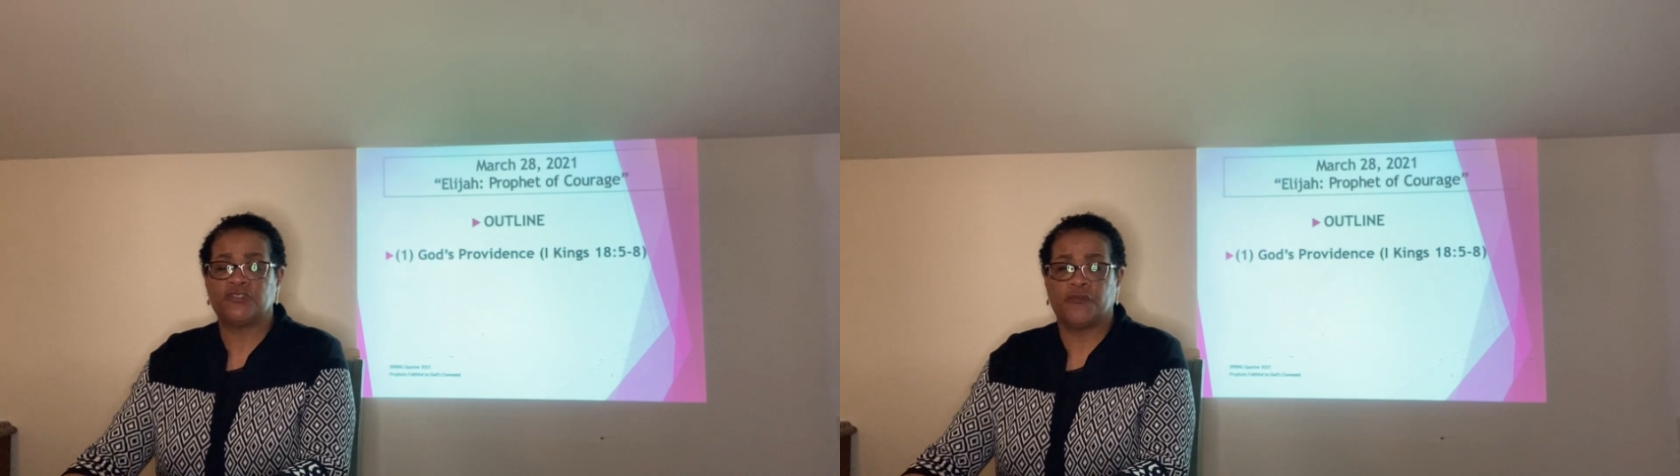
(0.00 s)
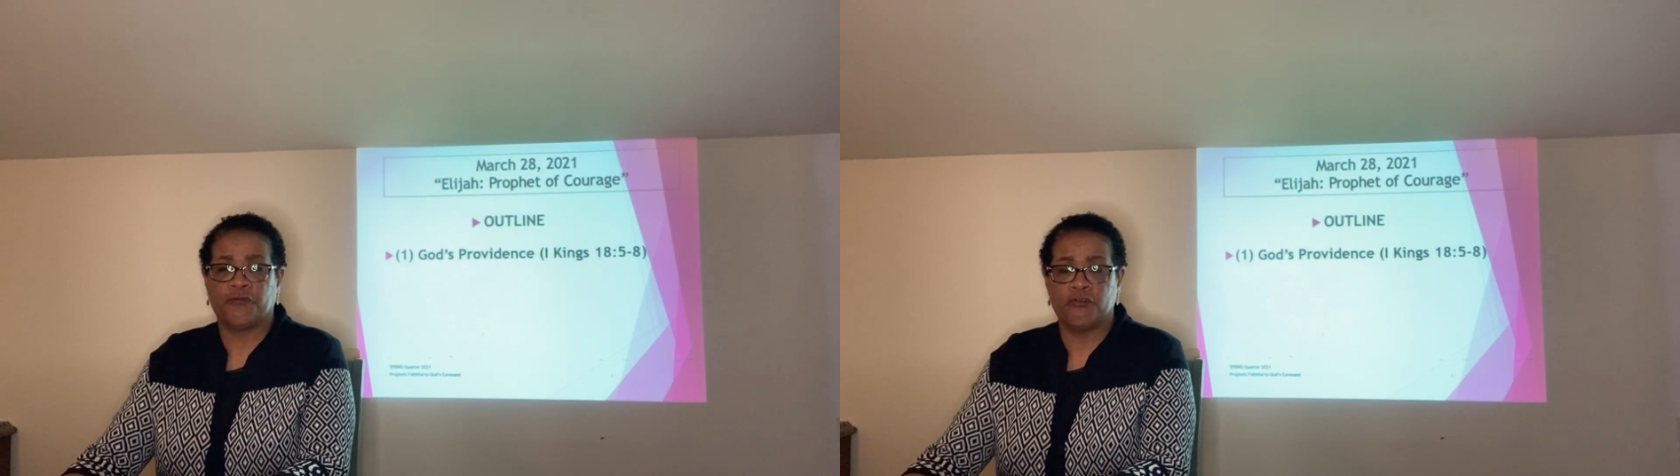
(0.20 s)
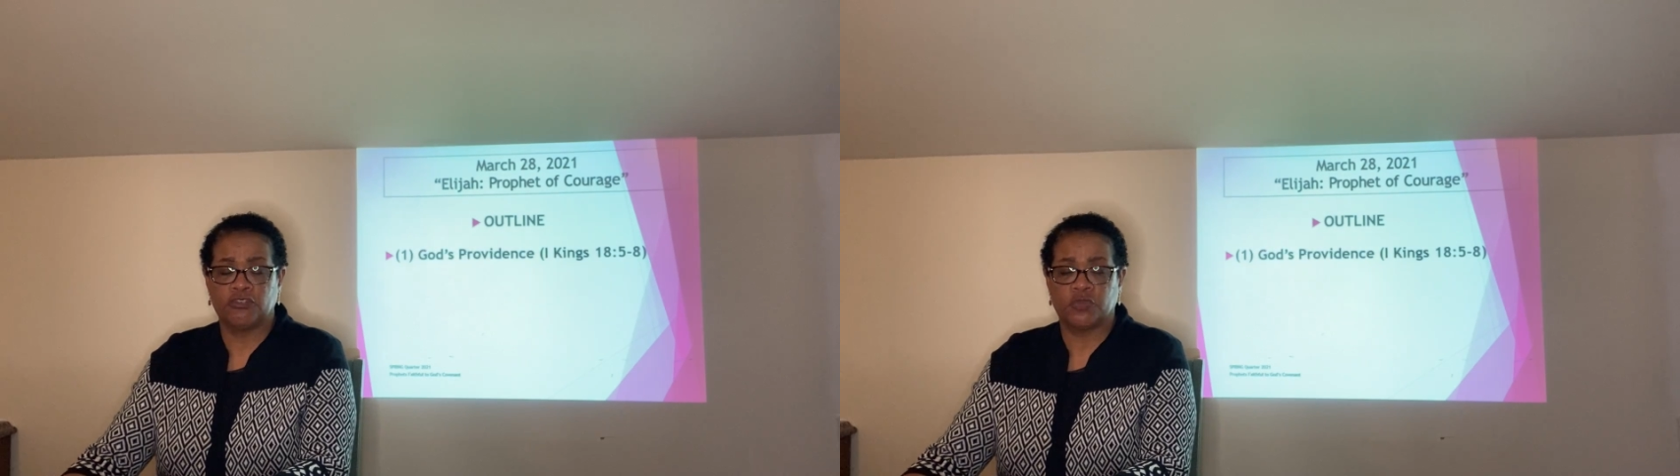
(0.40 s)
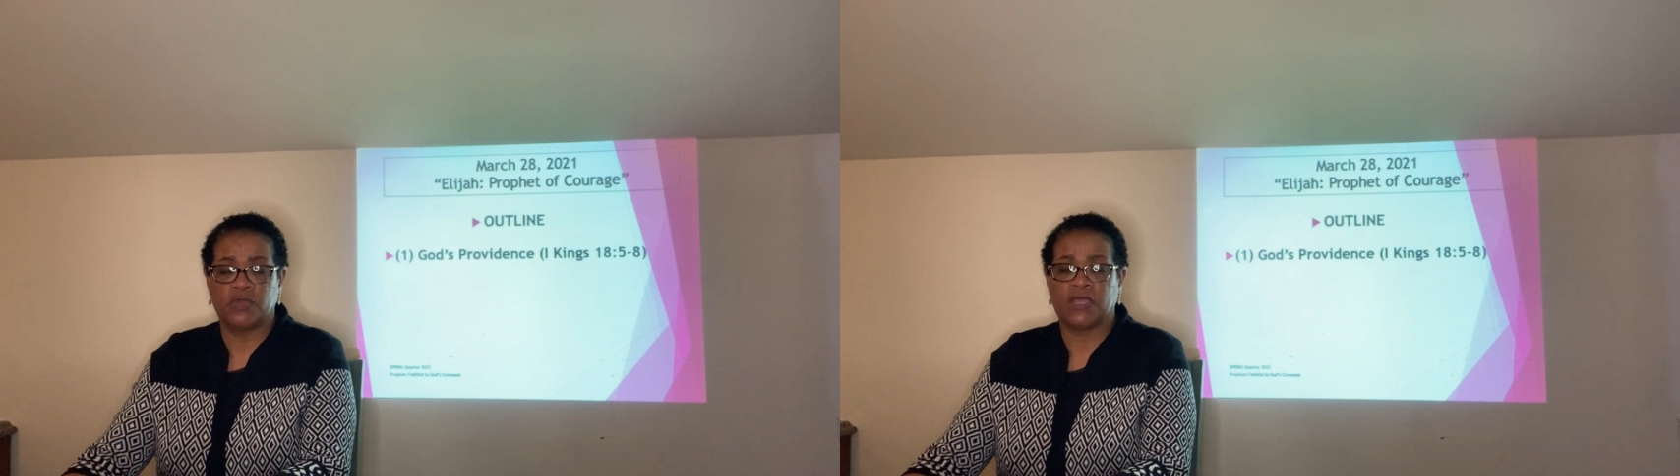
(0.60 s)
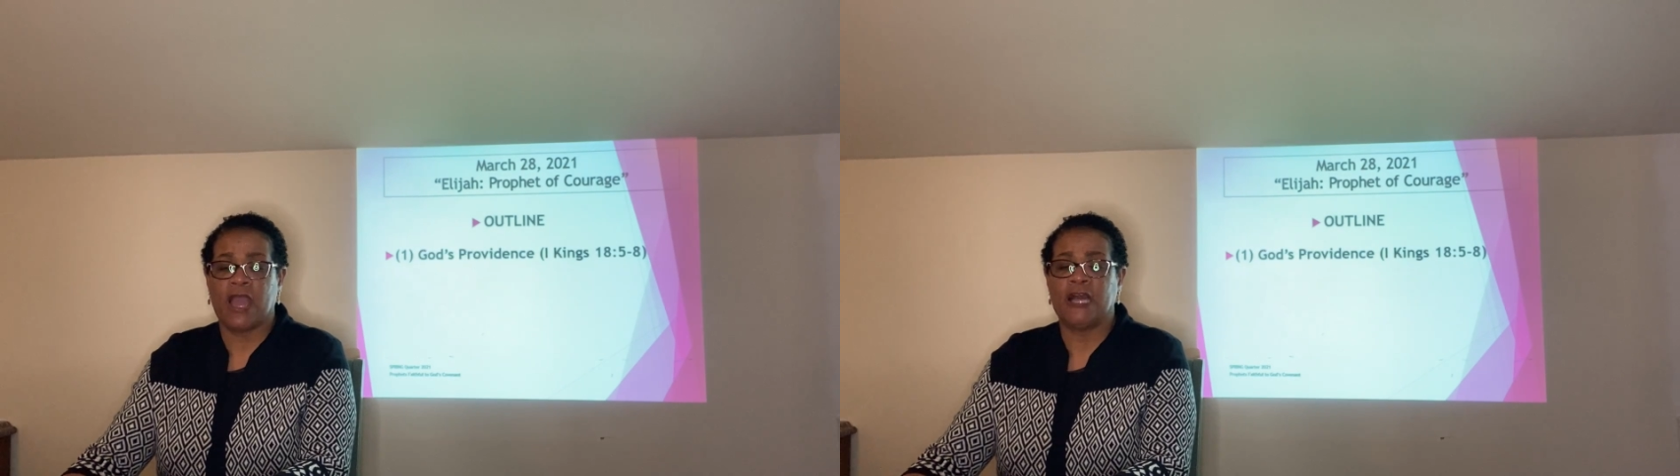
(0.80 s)
The first
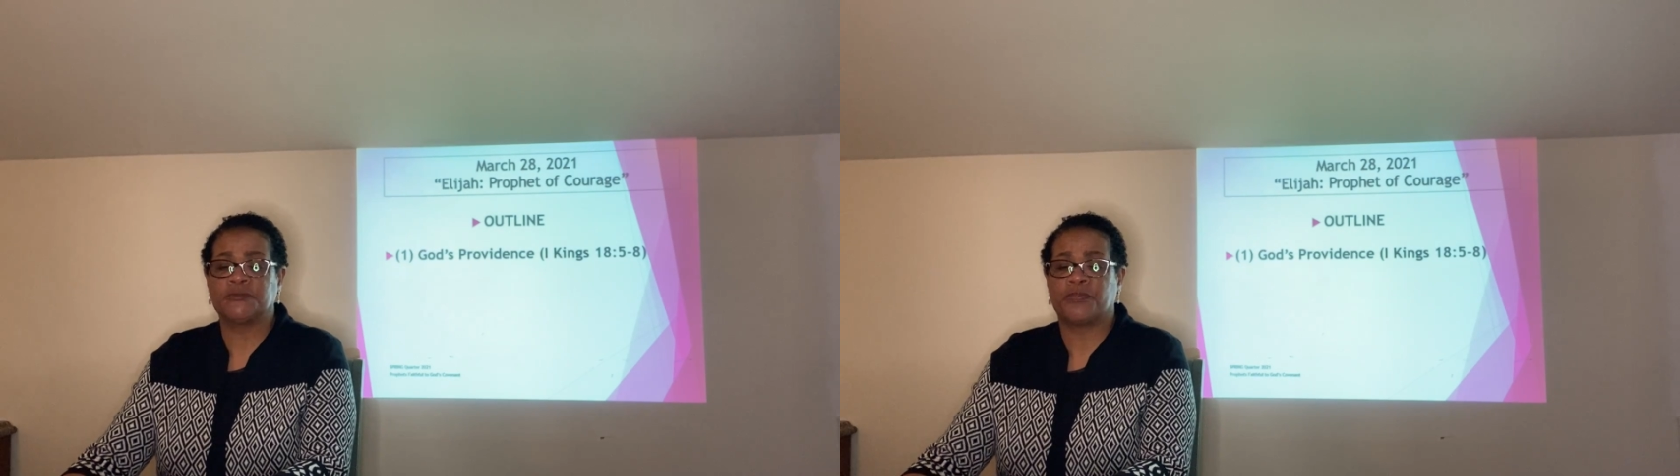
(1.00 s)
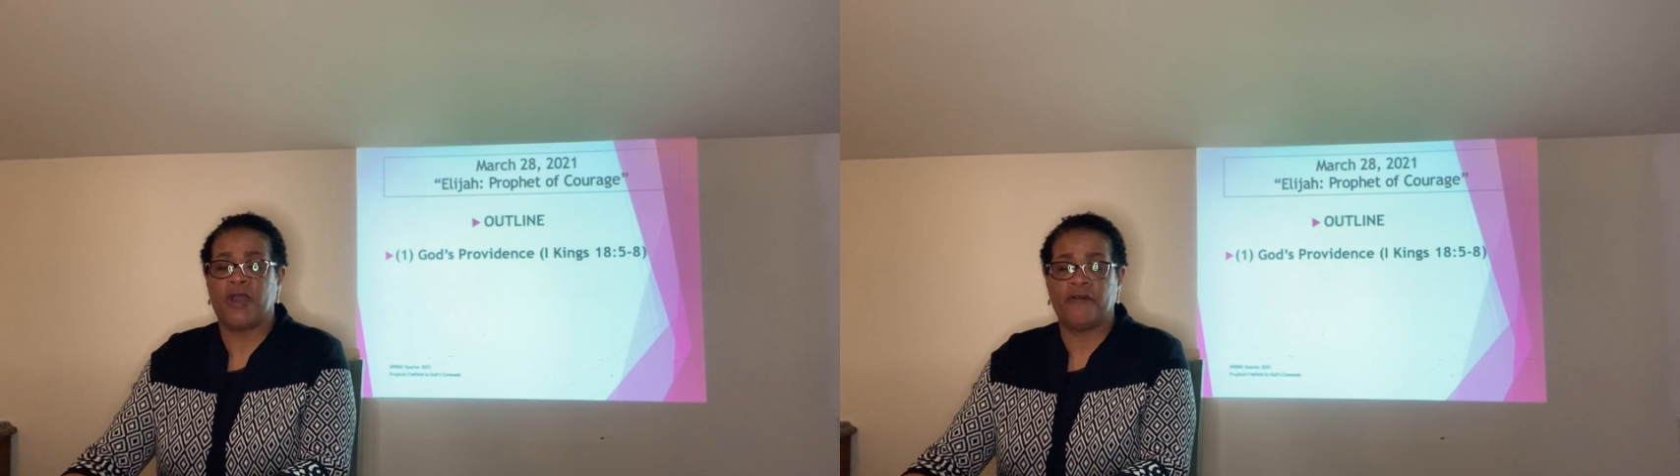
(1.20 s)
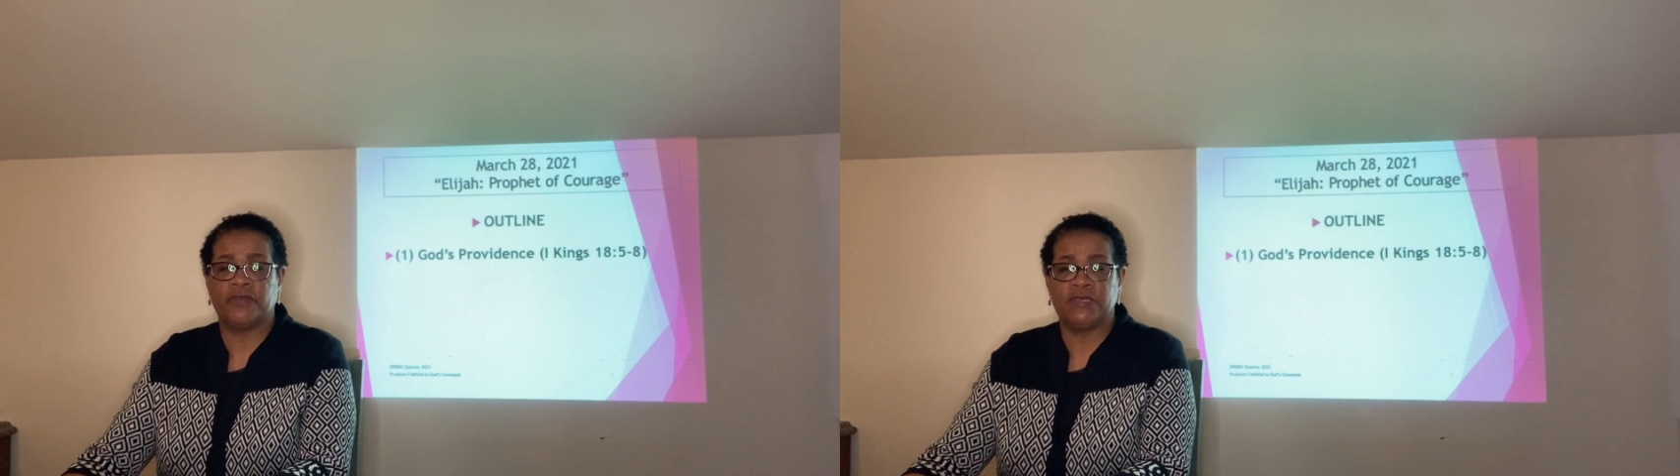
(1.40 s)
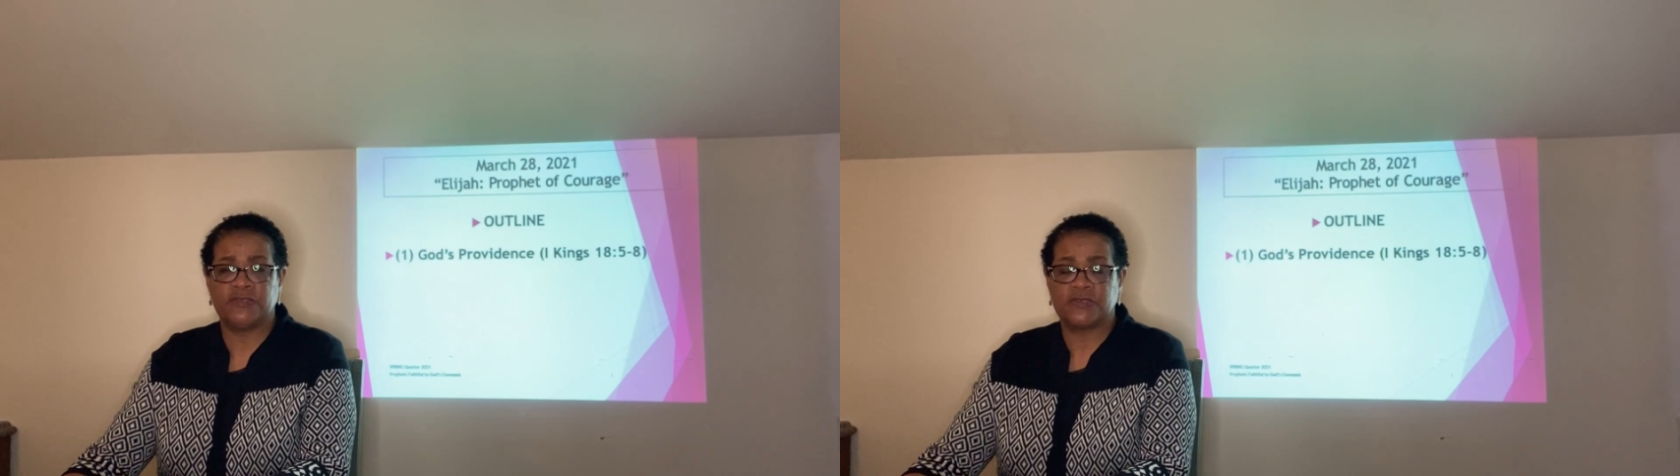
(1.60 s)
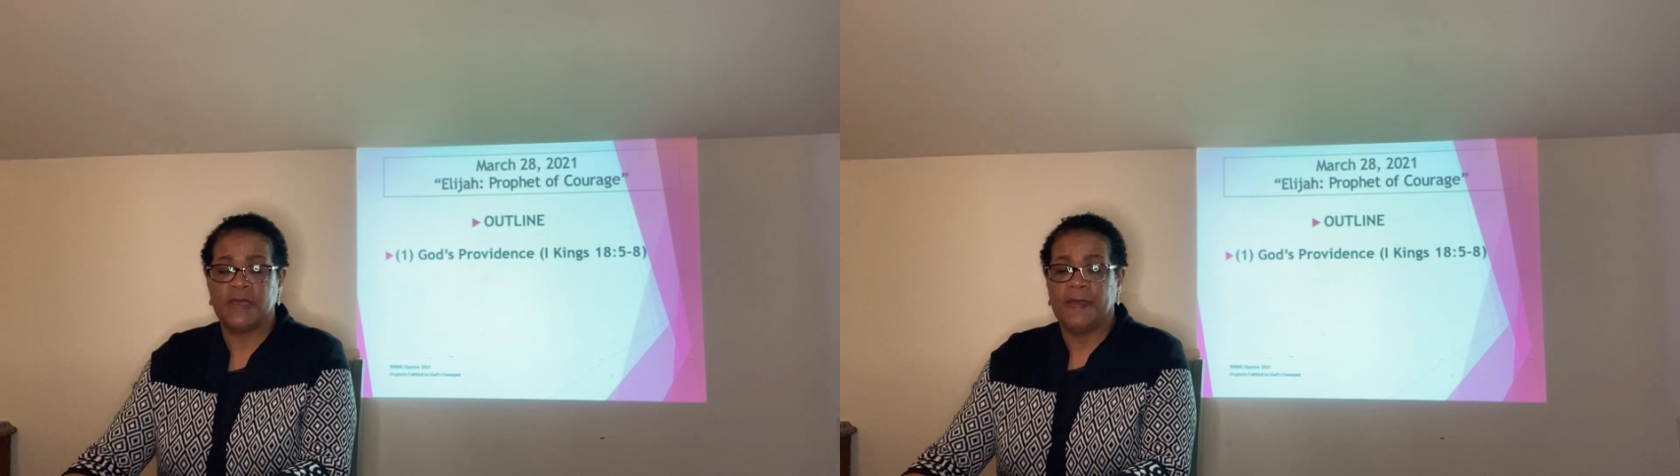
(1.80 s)
one, God's
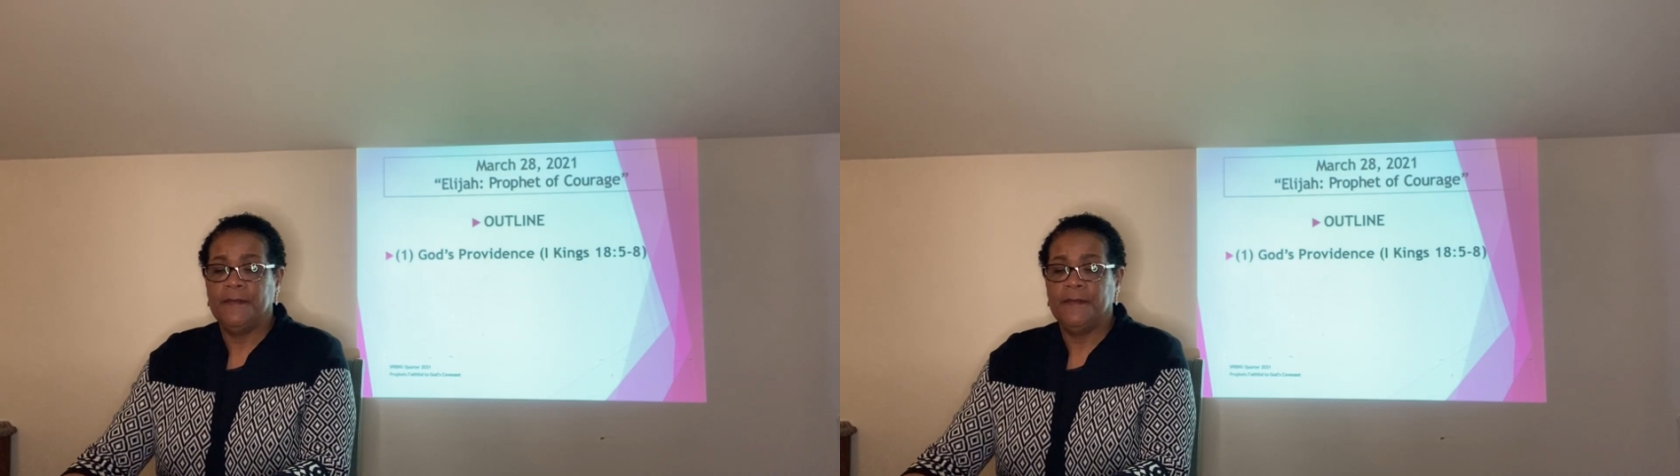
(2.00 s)
providence.